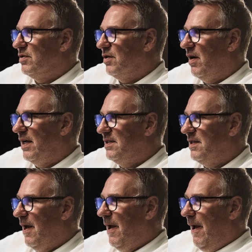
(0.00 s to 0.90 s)
as
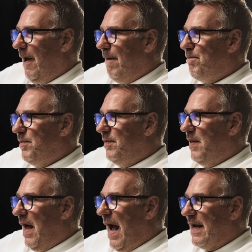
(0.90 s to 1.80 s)
ice,
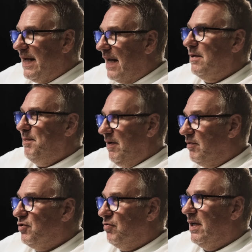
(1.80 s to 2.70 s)
and he had a bit
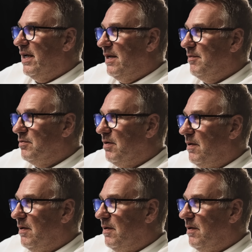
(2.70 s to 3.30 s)
of a streak in him as